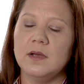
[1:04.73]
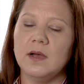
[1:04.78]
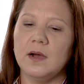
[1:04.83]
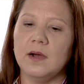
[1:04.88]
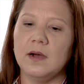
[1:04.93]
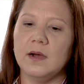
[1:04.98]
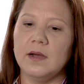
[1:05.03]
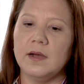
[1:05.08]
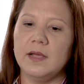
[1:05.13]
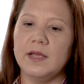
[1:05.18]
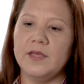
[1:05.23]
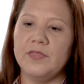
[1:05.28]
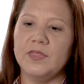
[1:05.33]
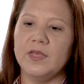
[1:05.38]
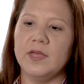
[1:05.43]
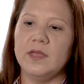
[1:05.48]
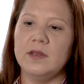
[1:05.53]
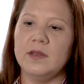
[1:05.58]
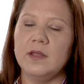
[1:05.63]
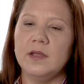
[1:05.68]
Uh, and
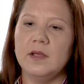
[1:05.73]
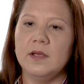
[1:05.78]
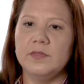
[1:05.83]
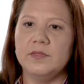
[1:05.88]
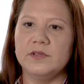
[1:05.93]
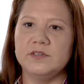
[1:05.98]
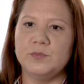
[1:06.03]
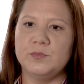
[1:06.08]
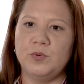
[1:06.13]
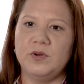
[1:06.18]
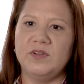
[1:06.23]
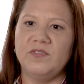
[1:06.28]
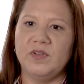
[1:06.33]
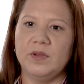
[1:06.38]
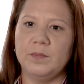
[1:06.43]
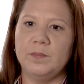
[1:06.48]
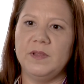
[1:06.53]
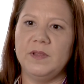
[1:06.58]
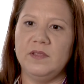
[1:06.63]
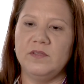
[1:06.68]
then the
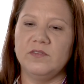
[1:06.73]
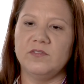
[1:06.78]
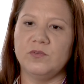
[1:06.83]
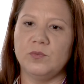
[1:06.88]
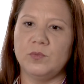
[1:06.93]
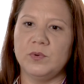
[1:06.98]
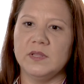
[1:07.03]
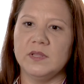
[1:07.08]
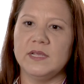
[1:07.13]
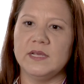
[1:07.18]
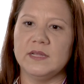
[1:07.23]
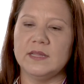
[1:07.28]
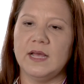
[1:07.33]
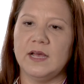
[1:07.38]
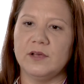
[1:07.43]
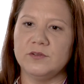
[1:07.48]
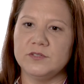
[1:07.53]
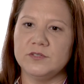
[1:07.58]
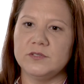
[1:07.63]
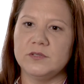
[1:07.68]
debriefing piece really
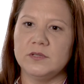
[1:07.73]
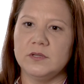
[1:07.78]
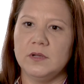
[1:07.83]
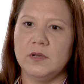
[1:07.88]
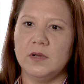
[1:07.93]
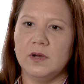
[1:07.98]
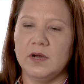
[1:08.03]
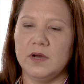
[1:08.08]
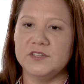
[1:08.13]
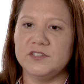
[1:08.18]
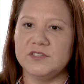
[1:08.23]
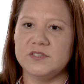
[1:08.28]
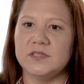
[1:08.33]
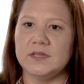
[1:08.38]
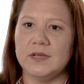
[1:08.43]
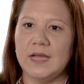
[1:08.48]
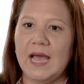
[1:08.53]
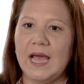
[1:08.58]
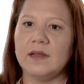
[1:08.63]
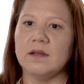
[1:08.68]
allows us
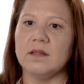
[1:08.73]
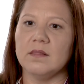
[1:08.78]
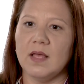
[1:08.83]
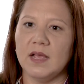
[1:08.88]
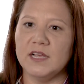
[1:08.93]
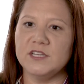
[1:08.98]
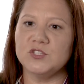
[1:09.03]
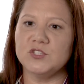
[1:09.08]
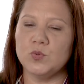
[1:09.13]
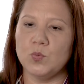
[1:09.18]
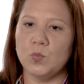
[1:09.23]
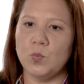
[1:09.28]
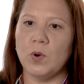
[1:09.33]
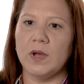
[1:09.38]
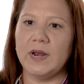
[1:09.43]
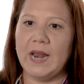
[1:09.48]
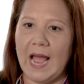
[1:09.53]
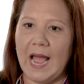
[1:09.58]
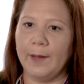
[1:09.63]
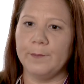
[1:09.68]
to analyze
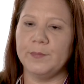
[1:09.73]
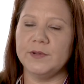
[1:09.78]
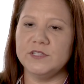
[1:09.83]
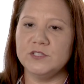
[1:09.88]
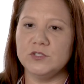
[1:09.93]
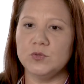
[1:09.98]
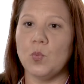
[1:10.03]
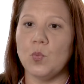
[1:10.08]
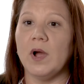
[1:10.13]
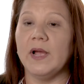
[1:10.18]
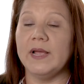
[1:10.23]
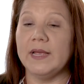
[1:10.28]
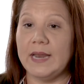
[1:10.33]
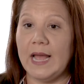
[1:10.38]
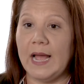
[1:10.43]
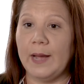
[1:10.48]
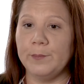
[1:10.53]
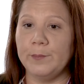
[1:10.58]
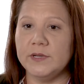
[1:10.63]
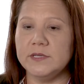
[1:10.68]
what happened, why it
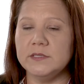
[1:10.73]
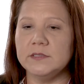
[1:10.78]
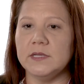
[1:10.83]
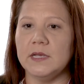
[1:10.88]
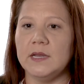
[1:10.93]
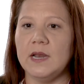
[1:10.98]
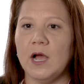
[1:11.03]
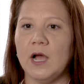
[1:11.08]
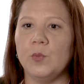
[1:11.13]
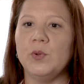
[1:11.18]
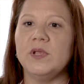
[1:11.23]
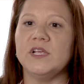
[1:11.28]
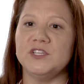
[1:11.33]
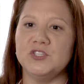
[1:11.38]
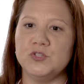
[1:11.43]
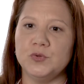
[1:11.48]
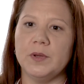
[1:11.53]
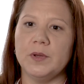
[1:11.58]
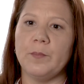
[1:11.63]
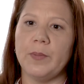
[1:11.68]
happened, and how we
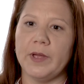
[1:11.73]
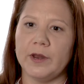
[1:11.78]
can do it